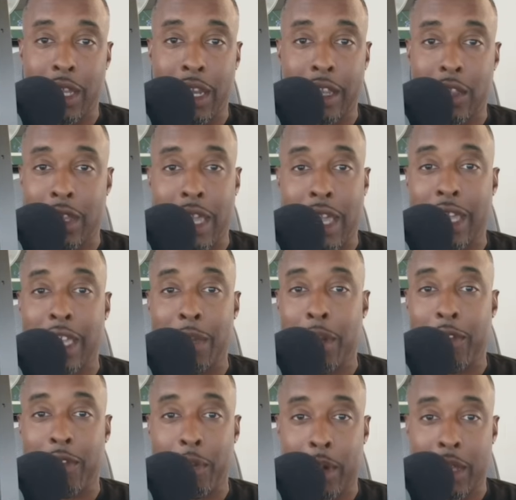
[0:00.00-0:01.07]
and you can't keep
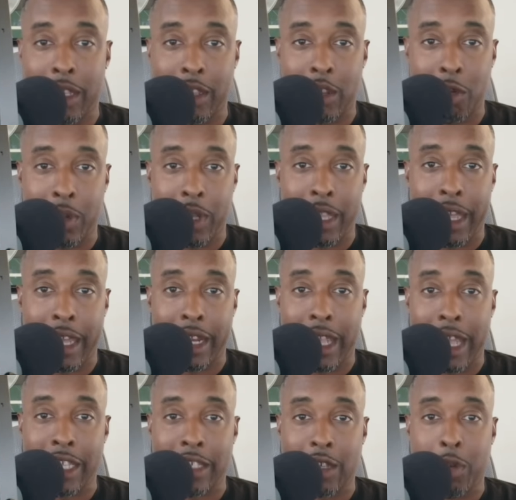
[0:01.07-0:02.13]
everybody. There'll be a lot of
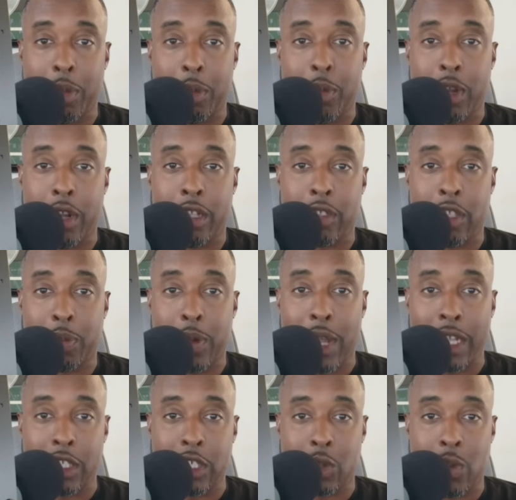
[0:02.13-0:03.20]
guys that will be put onto the
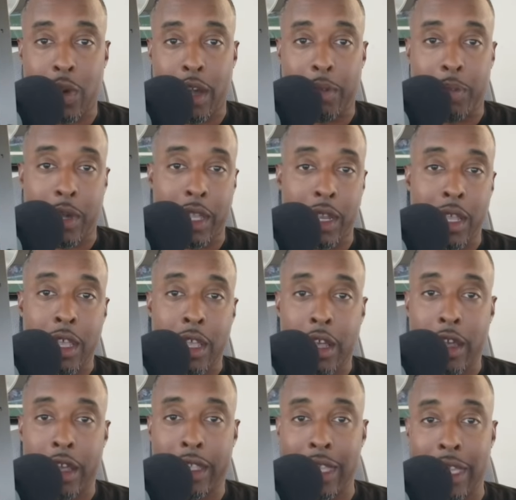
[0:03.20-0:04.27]
practice squad. But
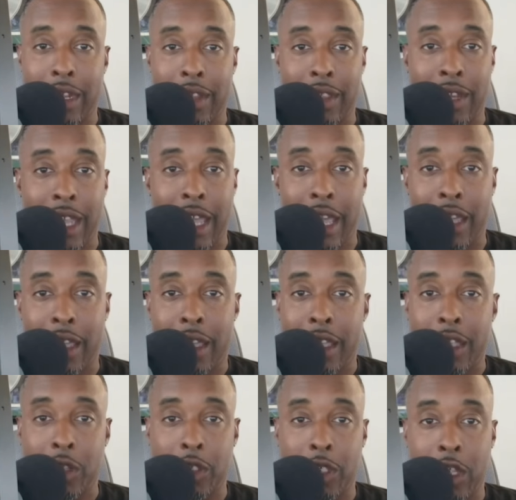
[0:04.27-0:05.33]
at the end of the day,
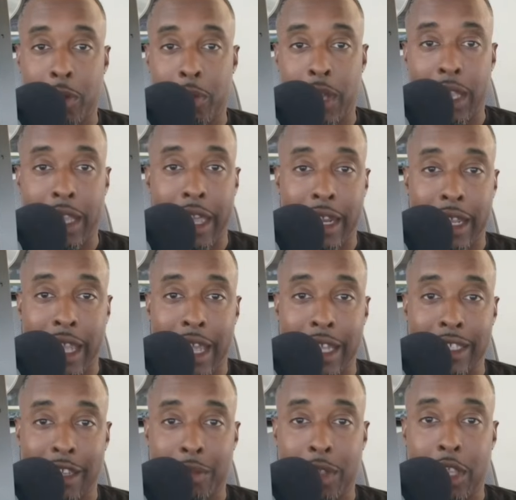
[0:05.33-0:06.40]
there's going to be a lot of
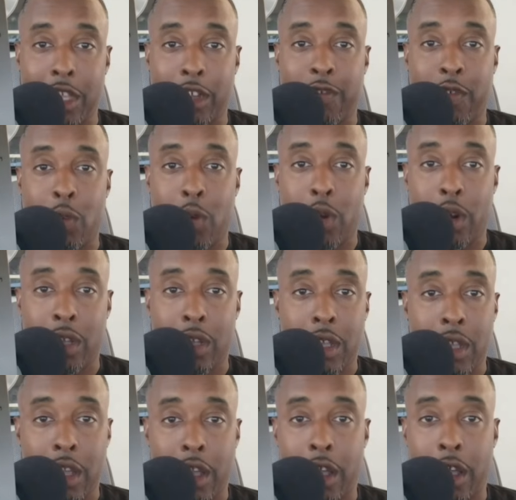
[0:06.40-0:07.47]
guys that are going to be looking for work
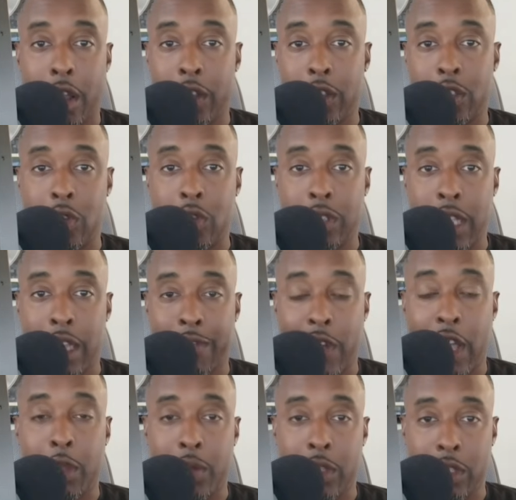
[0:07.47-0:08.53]
on Tuesday,
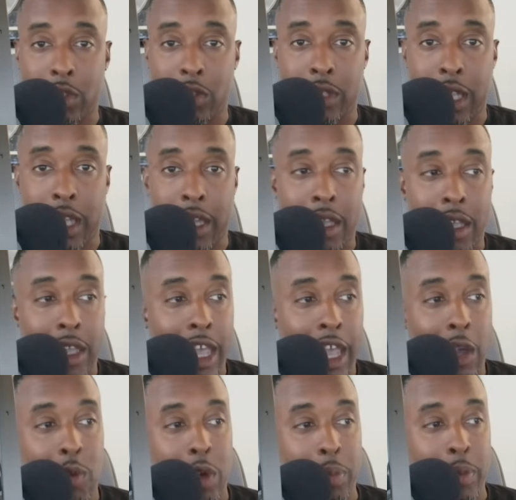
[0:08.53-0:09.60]
following Tuesday
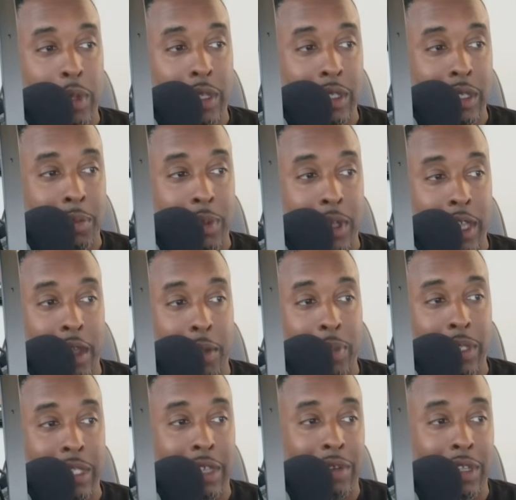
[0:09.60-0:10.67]
at 1 p.m.
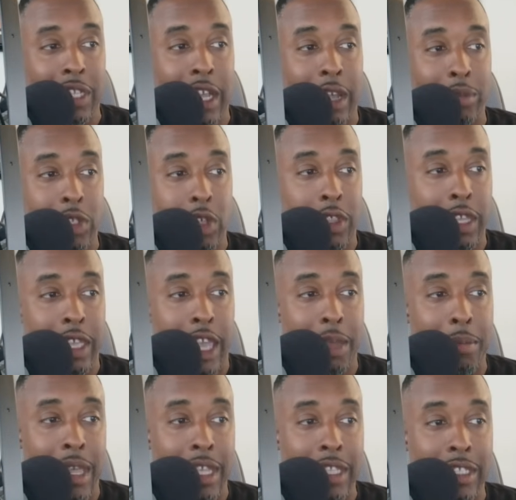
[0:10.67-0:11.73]
Pacific time. So the
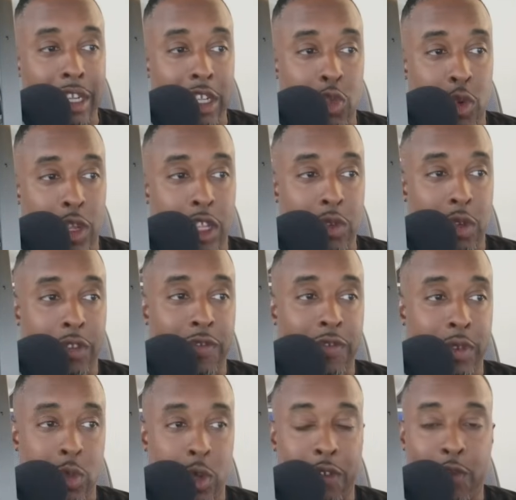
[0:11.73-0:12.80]
game ends in a
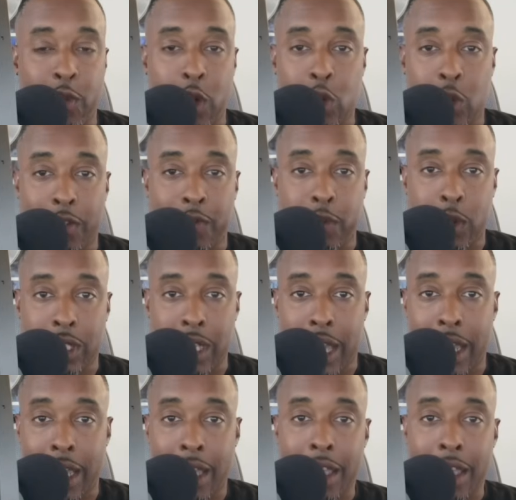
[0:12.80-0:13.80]
24-24 tie,